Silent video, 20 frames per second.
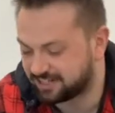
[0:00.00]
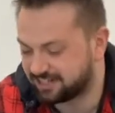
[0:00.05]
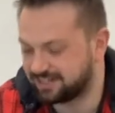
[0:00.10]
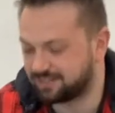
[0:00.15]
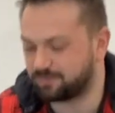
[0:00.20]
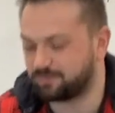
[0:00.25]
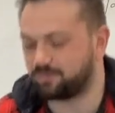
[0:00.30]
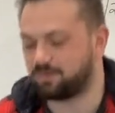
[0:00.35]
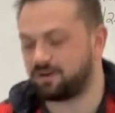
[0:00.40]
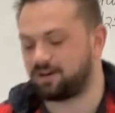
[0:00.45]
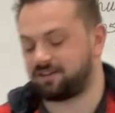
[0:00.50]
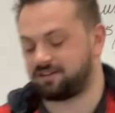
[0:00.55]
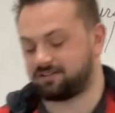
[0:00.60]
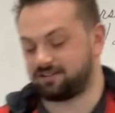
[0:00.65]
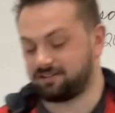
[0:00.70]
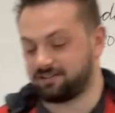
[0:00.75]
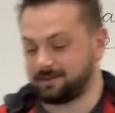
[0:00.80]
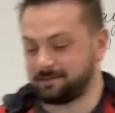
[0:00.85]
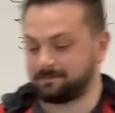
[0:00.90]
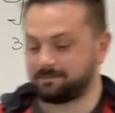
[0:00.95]
the
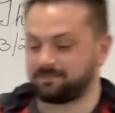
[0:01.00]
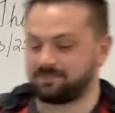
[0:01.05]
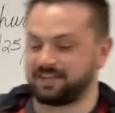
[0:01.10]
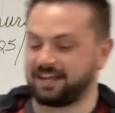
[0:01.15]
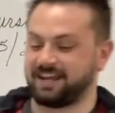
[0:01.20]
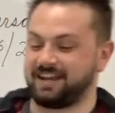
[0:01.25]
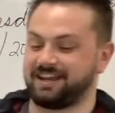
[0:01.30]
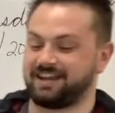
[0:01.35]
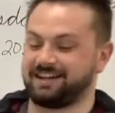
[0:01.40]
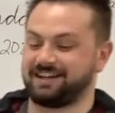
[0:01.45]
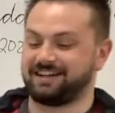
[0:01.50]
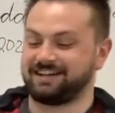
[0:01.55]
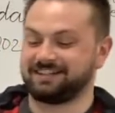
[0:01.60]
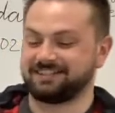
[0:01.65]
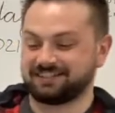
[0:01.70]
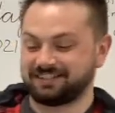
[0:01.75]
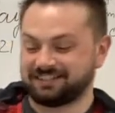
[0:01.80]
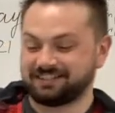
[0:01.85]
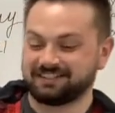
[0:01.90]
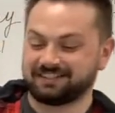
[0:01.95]
water
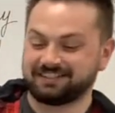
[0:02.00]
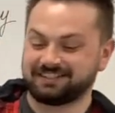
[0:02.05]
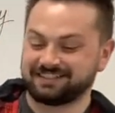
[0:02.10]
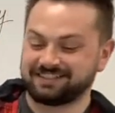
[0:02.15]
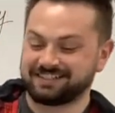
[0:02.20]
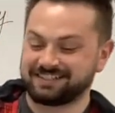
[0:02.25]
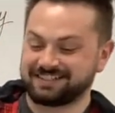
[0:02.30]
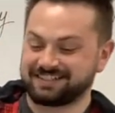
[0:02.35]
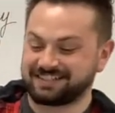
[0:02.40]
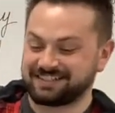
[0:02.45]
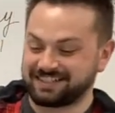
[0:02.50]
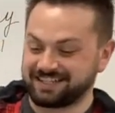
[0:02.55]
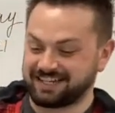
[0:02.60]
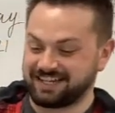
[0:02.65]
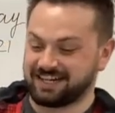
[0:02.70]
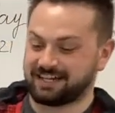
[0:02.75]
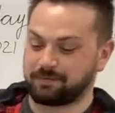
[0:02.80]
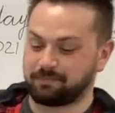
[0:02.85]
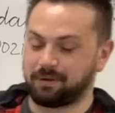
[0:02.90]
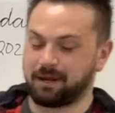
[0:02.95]
and
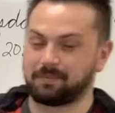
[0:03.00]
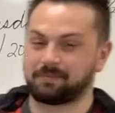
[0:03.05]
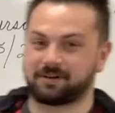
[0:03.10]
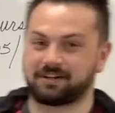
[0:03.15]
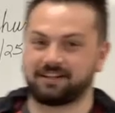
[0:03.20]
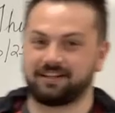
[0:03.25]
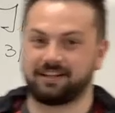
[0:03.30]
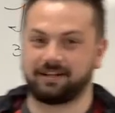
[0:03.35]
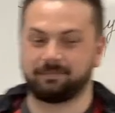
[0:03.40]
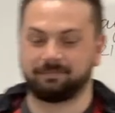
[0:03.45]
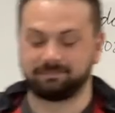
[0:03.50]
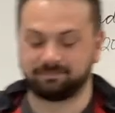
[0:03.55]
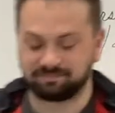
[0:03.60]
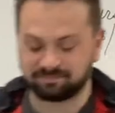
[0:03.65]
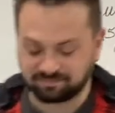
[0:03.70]
get the paper clip.